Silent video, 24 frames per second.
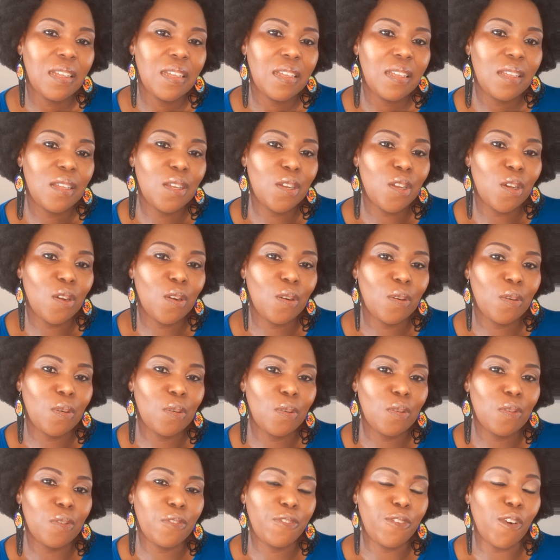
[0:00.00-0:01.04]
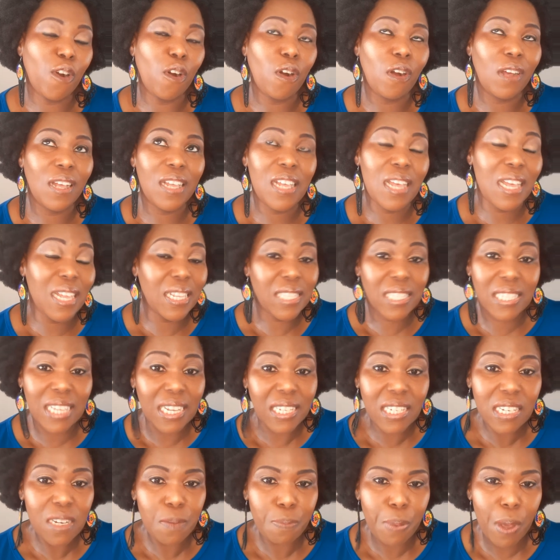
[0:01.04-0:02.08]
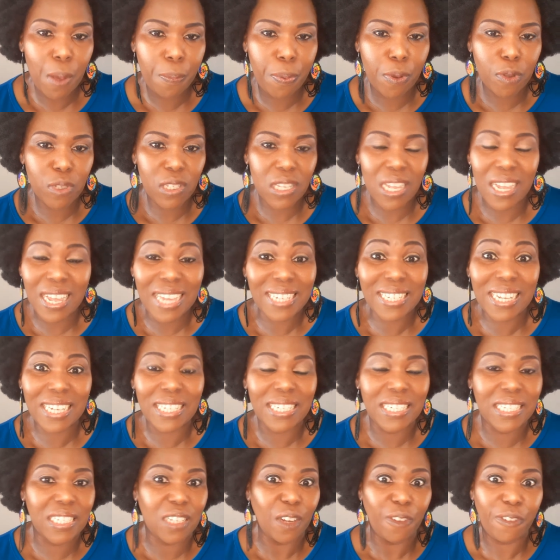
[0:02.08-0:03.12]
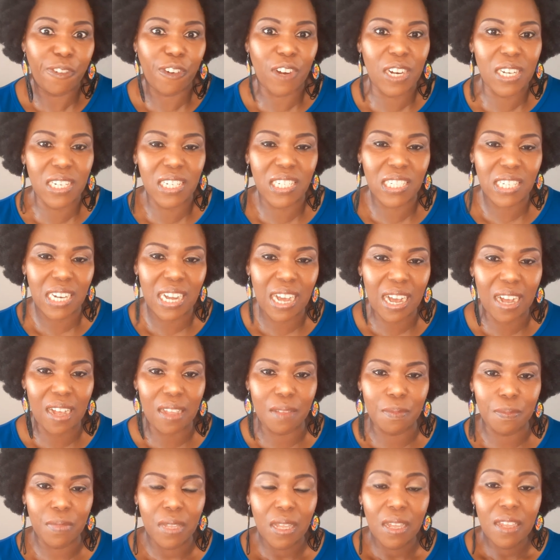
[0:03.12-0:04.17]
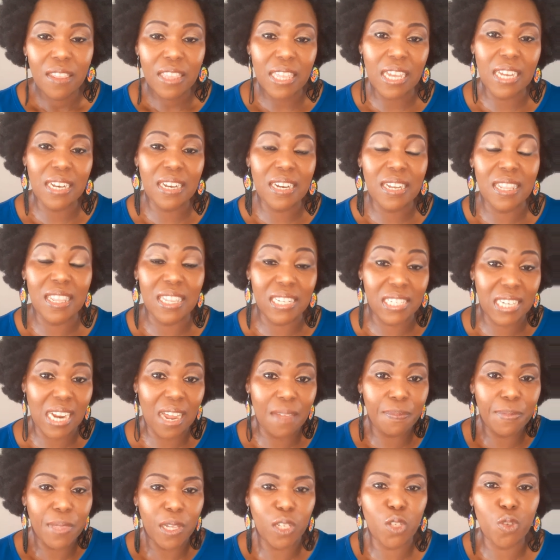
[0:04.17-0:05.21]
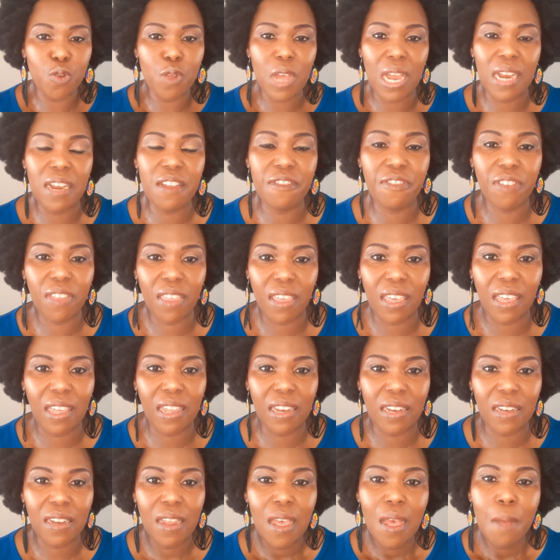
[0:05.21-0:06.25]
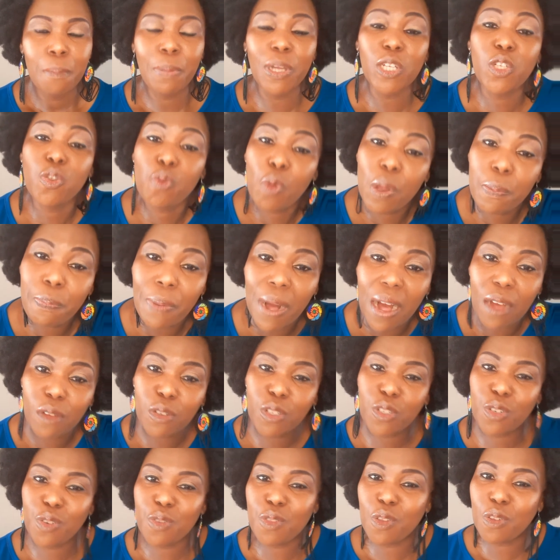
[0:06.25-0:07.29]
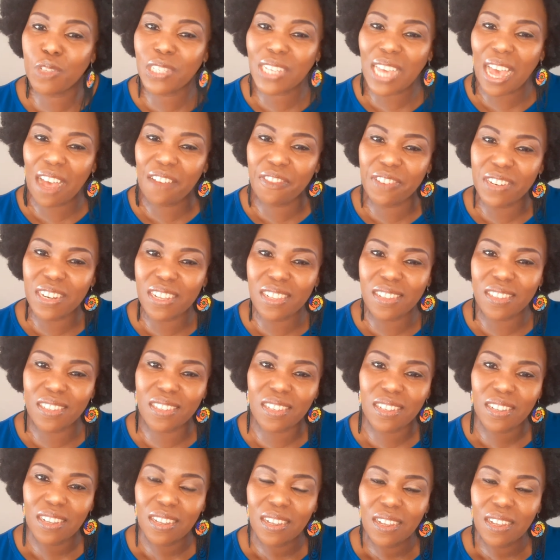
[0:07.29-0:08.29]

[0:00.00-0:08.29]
you know, for a certain purpose at a different time than the time that we are living in. But you were bound to those covenants.